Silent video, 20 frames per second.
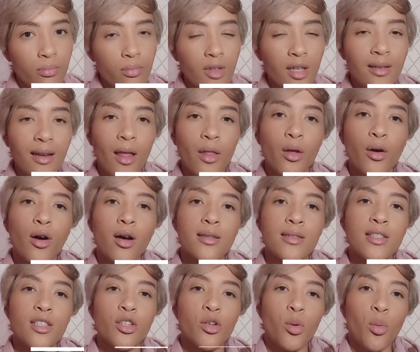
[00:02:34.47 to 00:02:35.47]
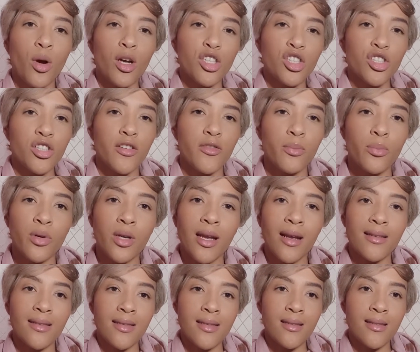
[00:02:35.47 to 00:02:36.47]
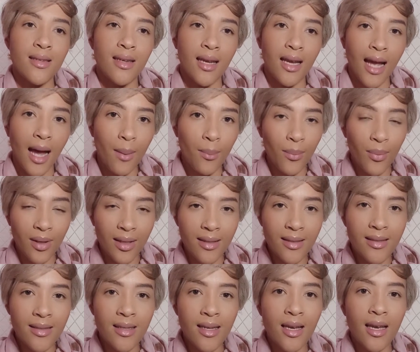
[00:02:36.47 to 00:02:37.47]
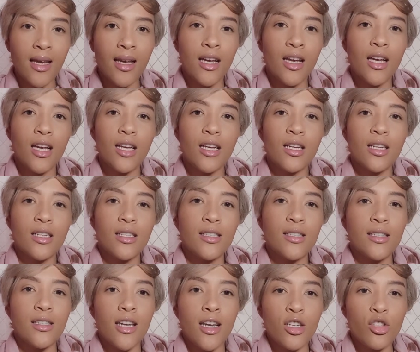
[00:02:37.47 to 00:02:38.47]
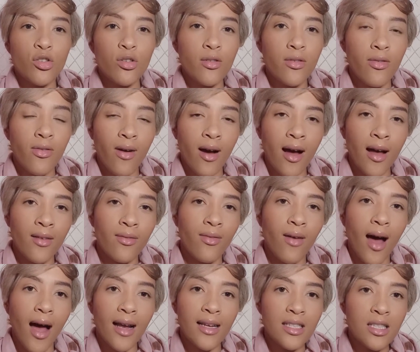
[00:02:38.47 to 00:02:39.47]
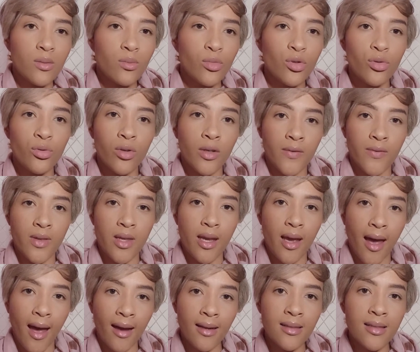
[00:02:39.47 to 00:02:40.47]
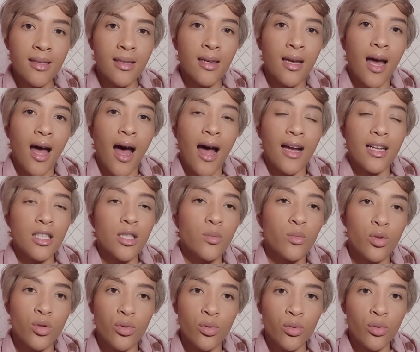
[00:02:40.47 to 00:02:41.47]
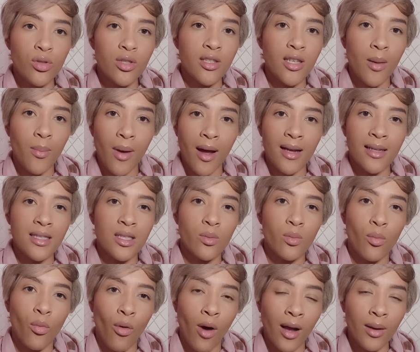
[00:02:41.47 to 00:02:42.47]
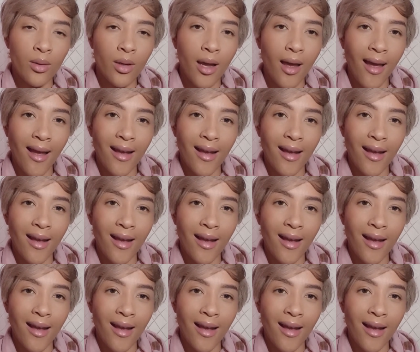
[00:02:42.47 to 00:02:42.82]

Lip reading: Now, the continuation of pre-existing companies. Schedule 5, Item 2 of the Act, Item 2, Sub-Item 1,